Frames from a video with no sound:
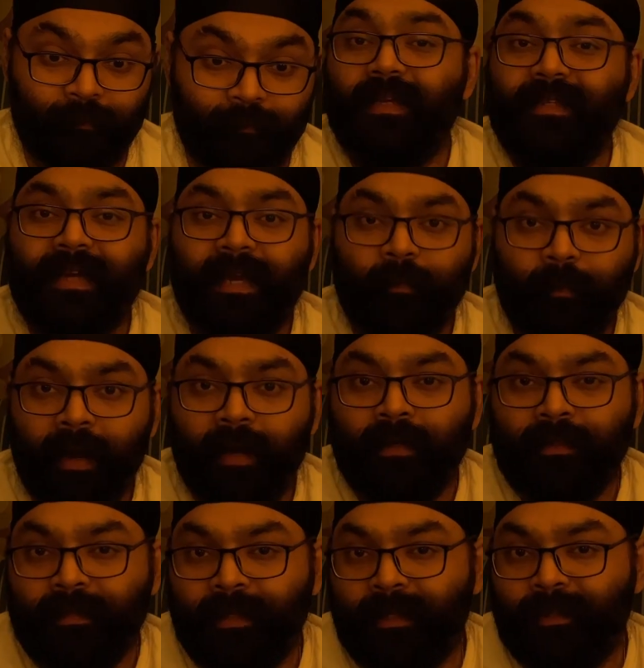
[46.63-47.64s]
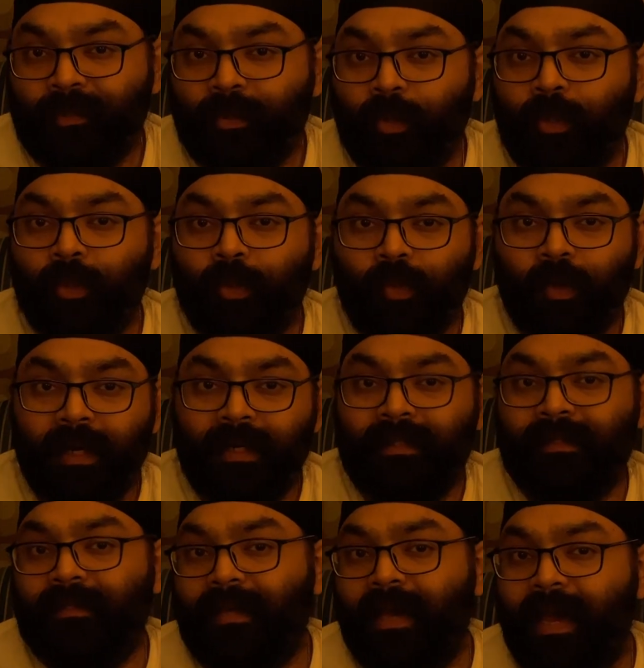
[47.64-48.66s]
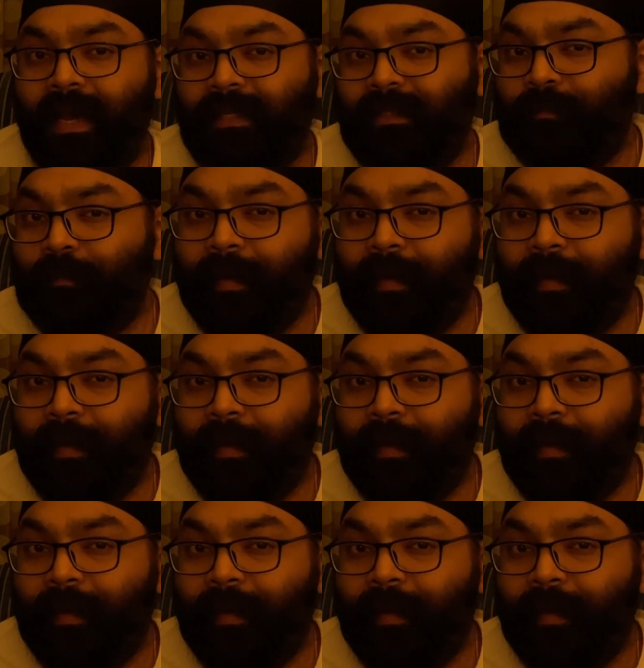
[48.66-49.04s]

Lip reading: Design patterns are sold to us as